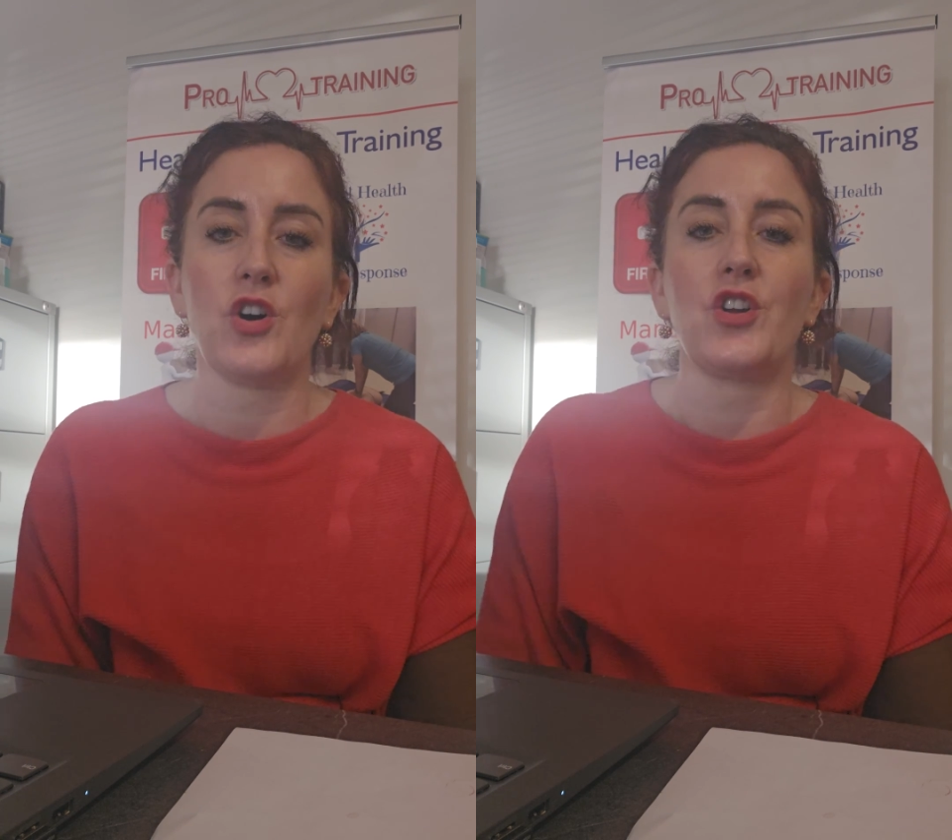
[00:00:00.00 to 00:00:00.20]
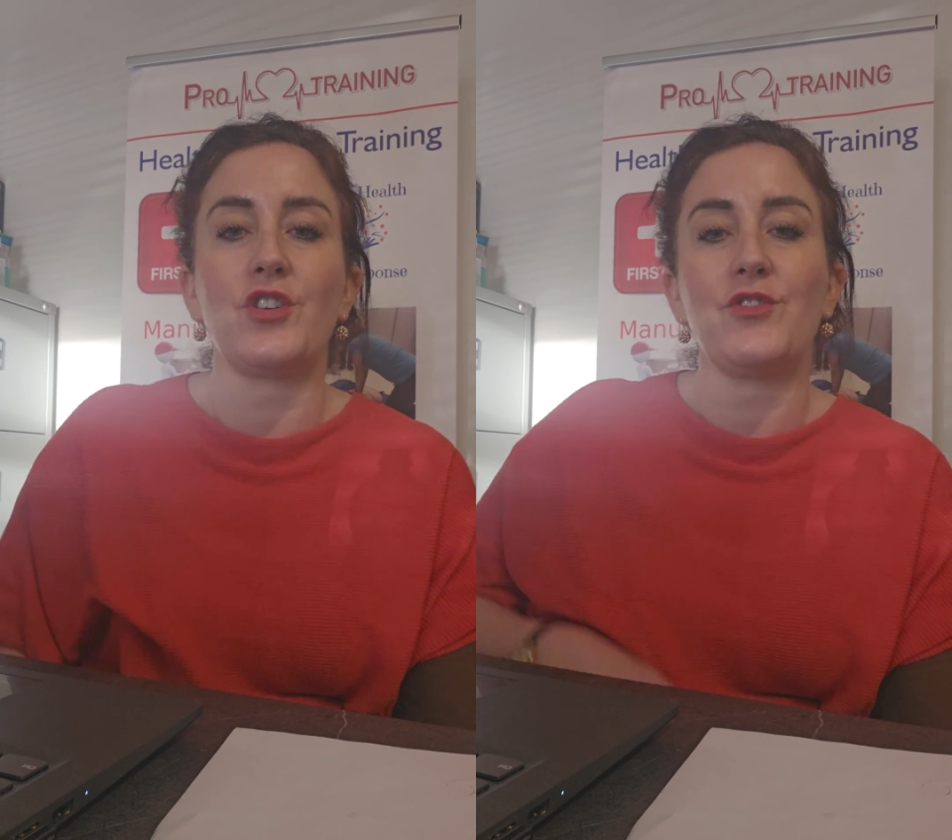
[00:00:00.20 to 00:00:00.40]

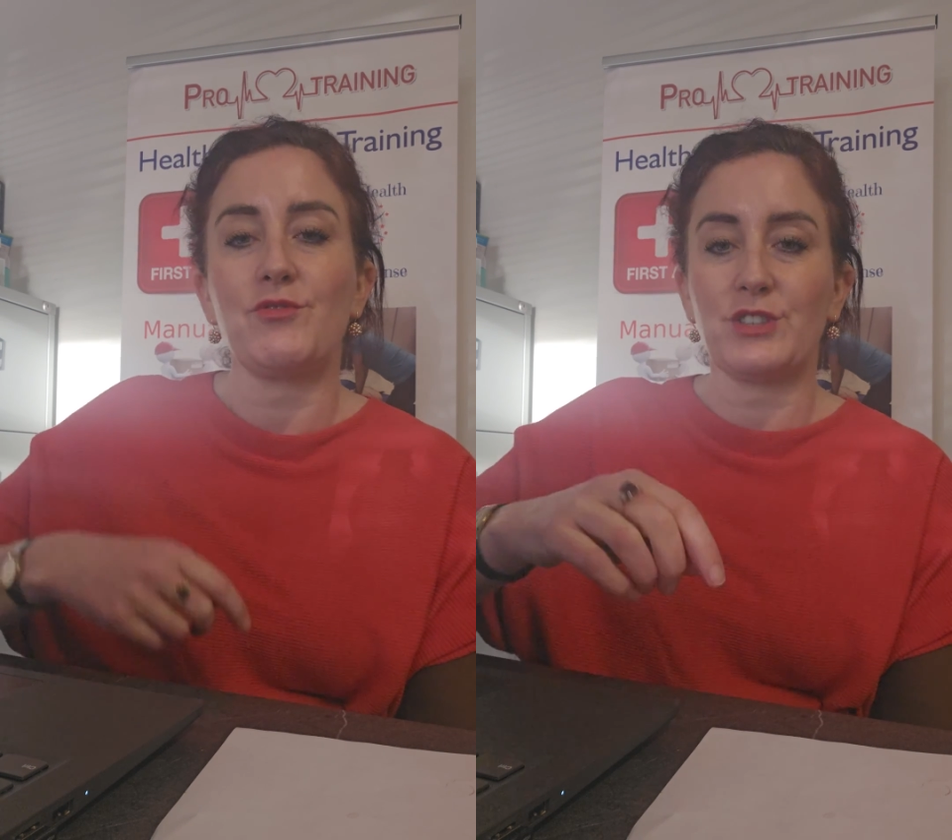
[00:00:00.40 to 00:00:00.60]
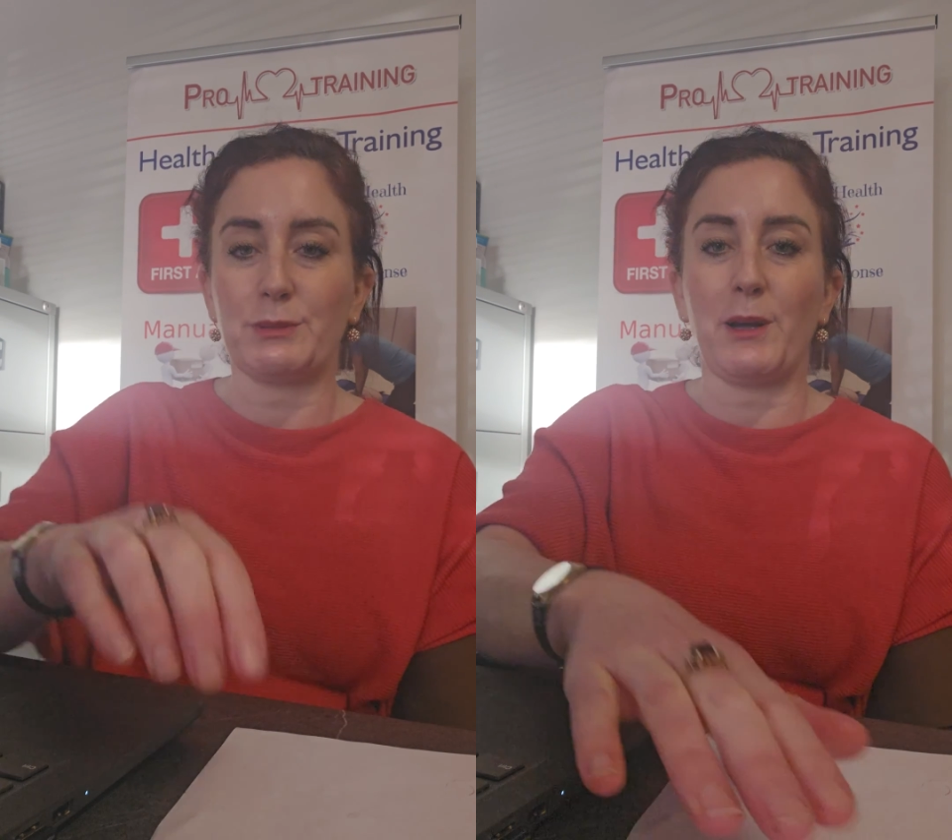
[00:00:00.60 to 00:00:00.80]

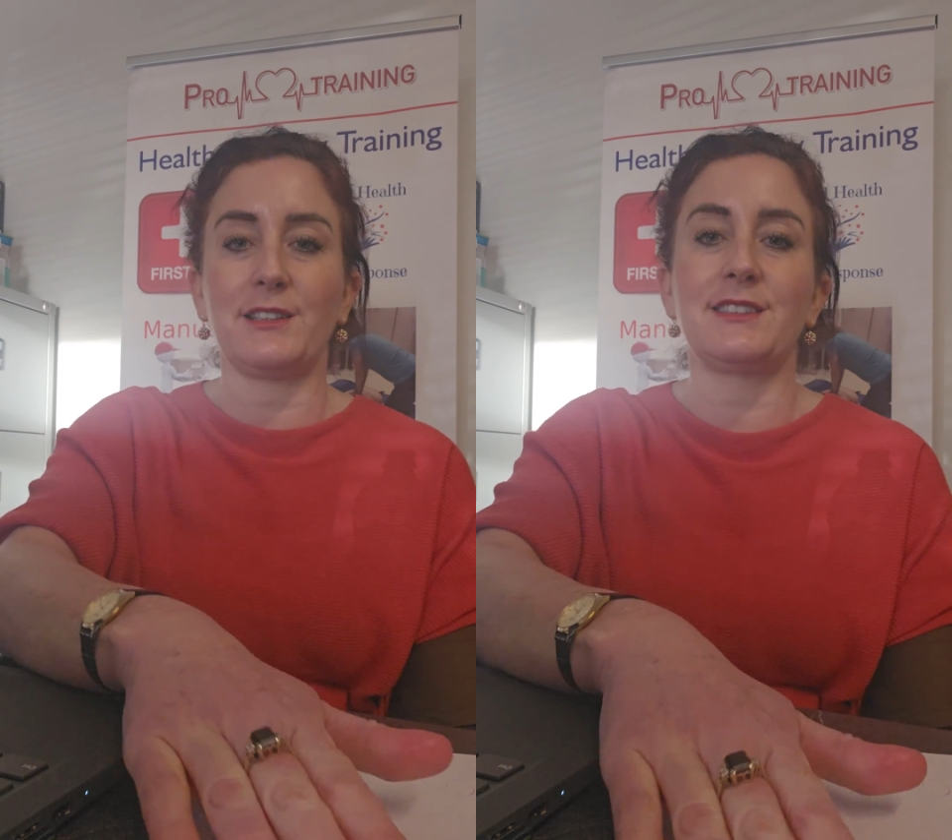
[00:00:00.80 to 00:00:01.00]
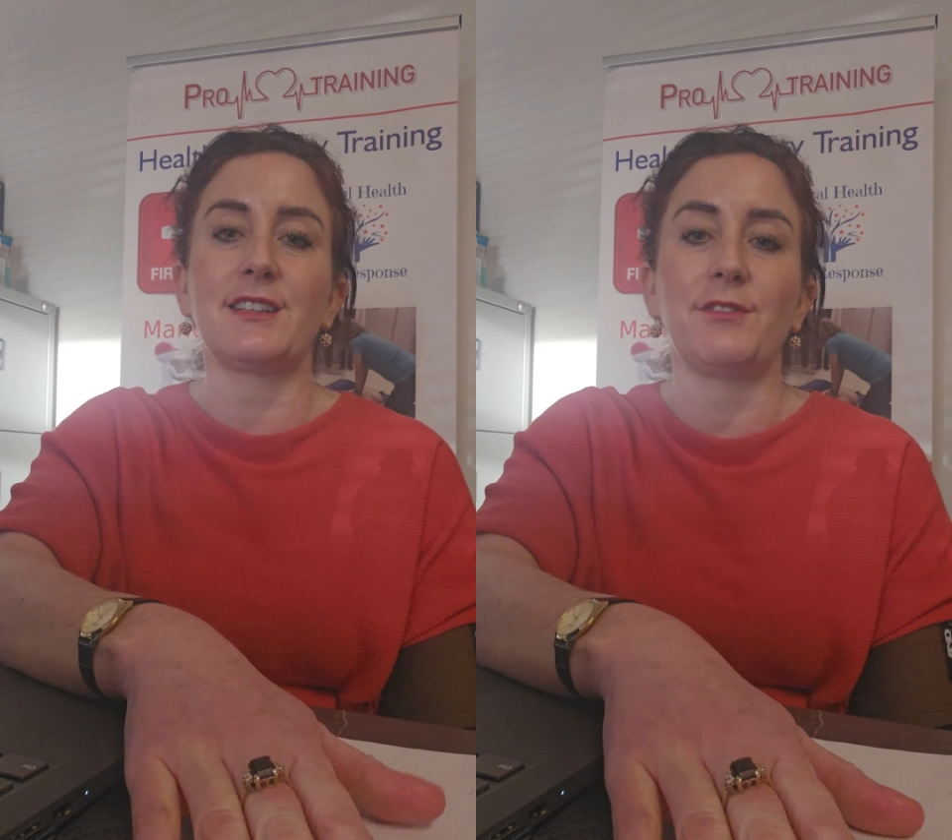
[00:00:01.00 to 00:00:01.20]

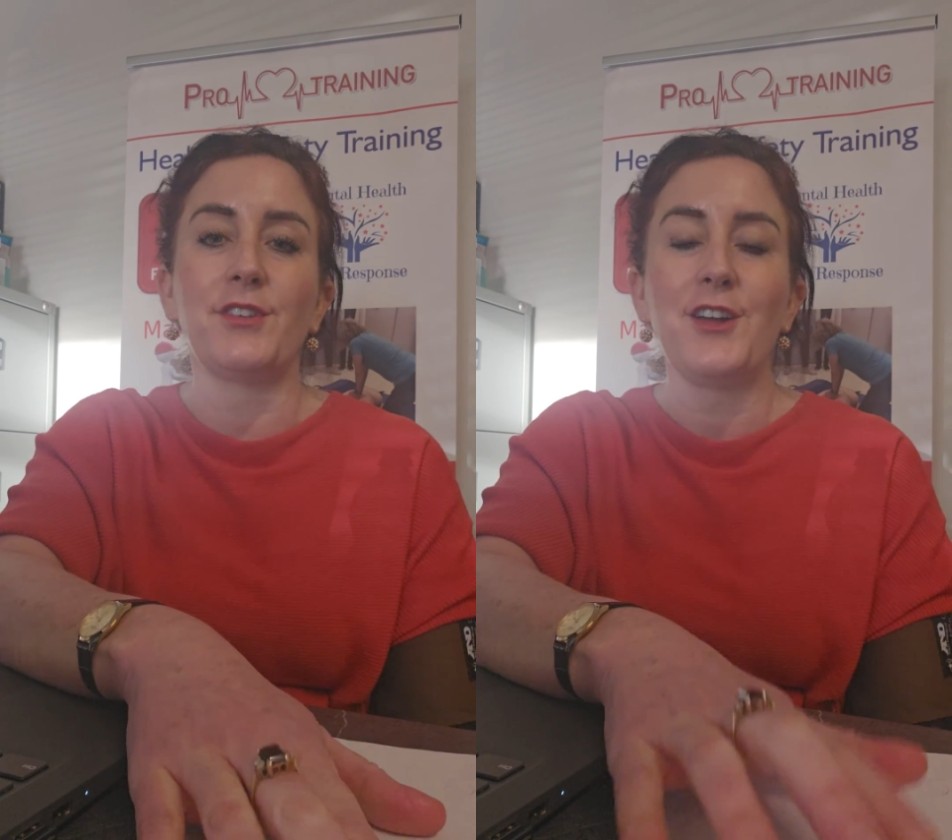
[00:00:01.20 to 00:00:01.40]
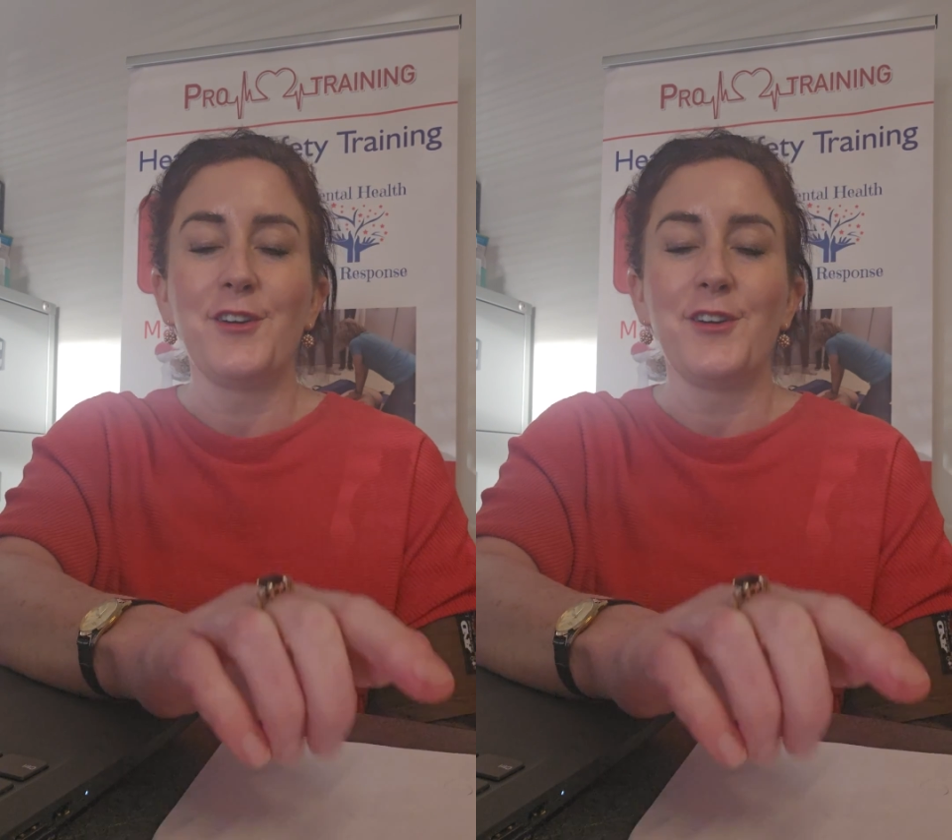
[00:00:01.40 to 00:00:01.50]
unresponsive.